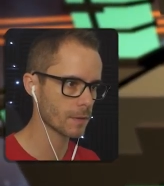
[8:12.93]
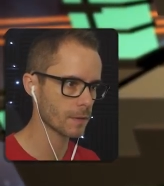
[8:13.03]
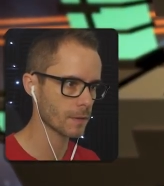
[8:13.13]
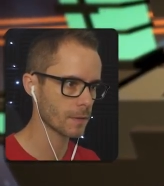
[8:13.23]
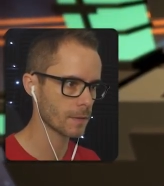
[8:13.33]

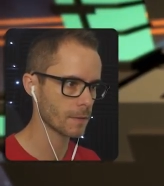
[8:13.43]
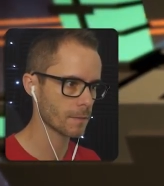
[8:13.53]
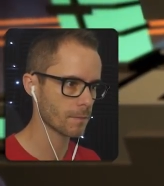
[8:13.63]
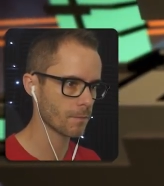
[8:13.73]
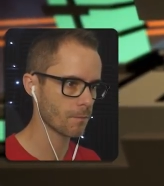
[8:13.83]

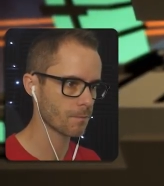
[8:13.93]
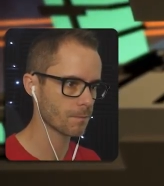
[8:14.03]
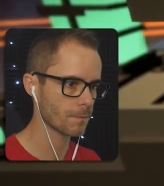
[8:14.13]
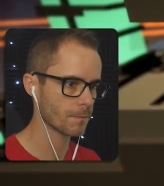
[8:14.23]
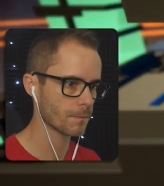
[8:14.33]

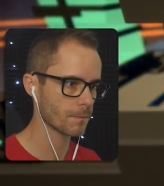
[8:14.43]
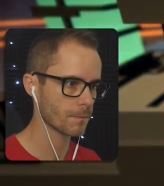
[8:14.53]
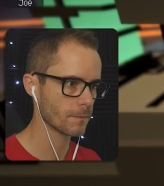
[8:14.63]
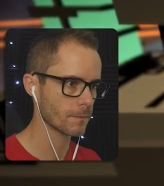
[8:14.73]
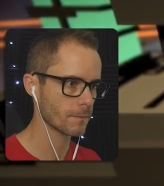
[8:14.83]

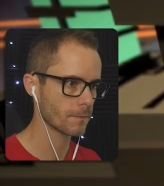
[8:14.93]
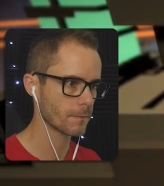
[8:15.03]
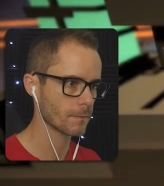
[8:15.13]
No one is speaking in this clip.